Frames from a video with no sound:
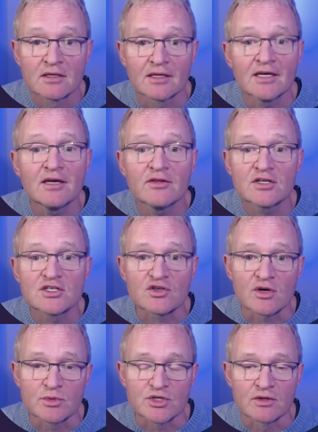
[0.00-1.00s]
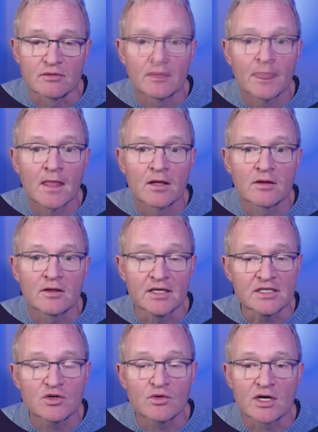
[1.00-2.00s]
Link in the description. The
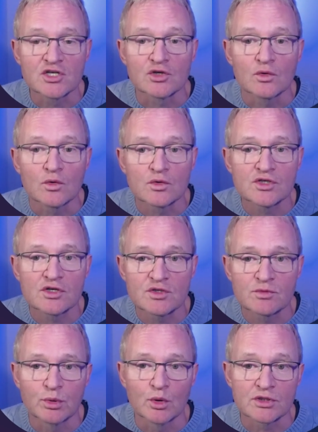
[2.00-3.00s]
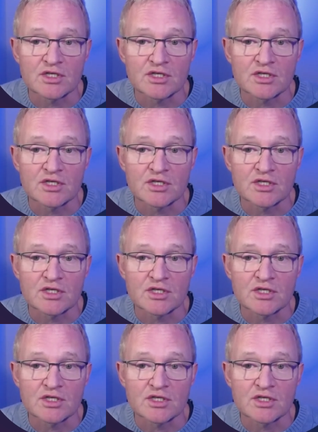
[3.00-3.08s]
integration also supports